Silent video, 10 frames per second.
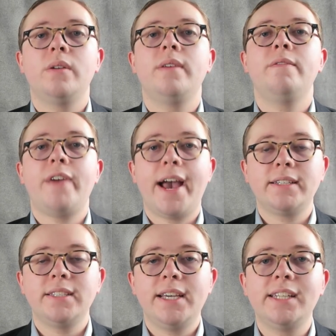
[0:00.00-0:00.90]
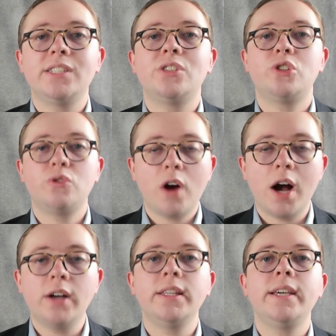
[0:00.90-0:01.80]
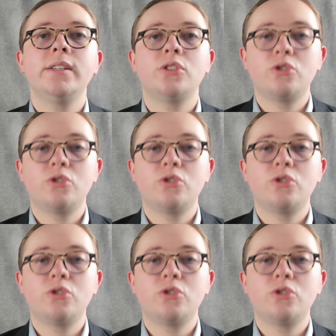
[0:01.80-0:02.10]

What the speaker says: In fact, it is strongly